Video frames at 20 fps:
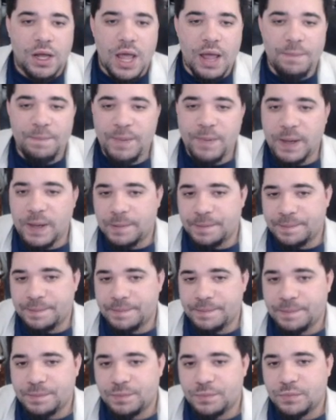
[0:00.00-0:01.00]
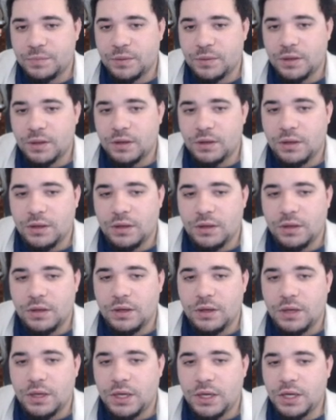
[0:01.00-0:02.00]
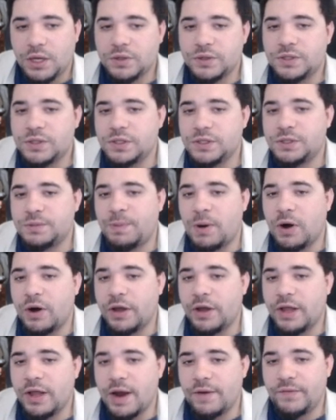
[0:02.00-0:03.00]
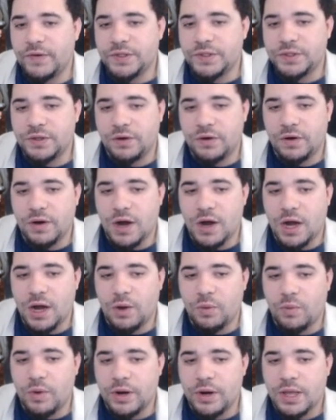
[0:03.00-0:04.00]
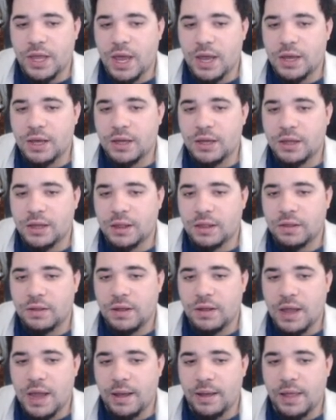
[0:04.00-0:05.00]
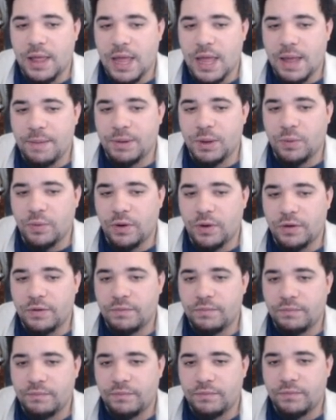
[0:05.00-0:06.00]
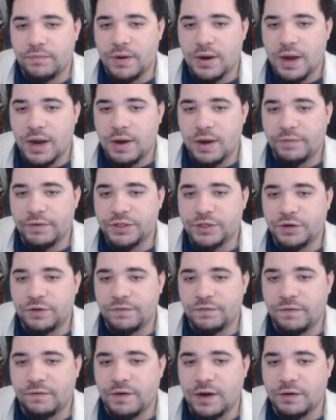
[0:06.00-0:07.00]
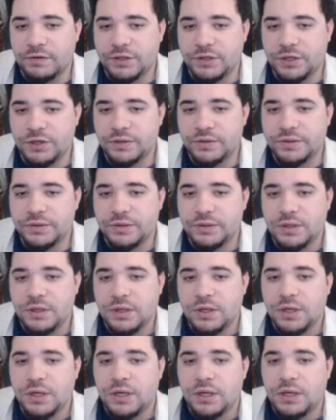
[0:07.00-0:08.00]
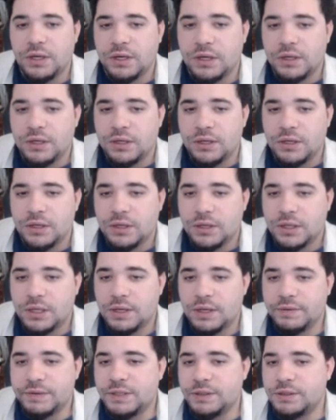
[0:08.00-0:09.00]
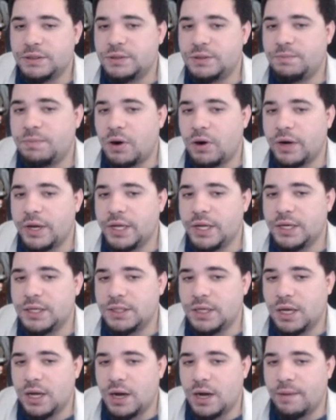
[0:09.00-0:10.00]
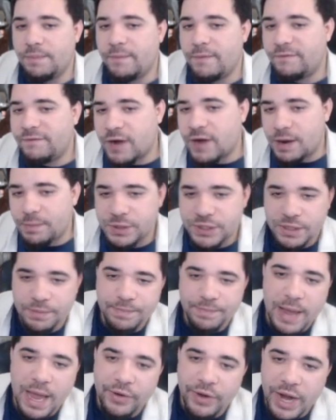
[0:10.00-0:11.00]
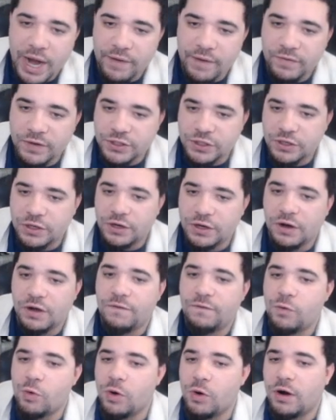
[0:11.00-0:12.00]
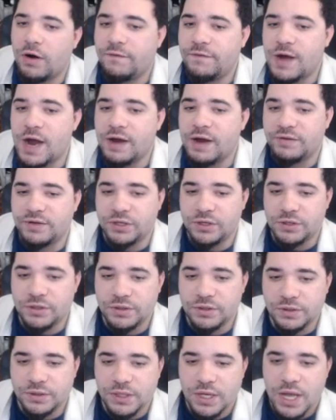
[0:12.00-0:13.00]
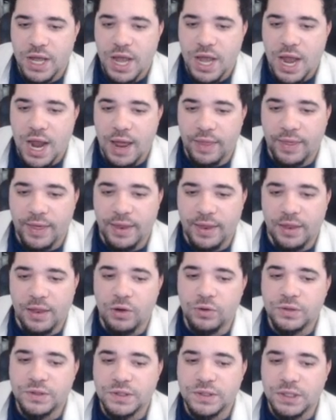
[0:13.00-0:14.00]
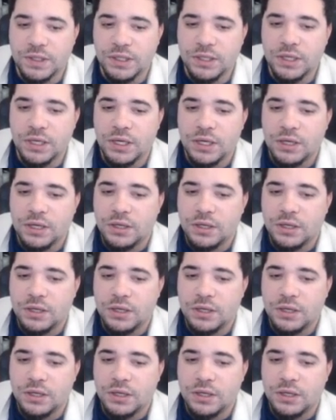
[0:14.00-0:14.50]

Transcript: NP heals the party every turn, uh, 1k at NP1 every turn for five turns. Gives the party an, a 5% battery every turn for five turns. And then OC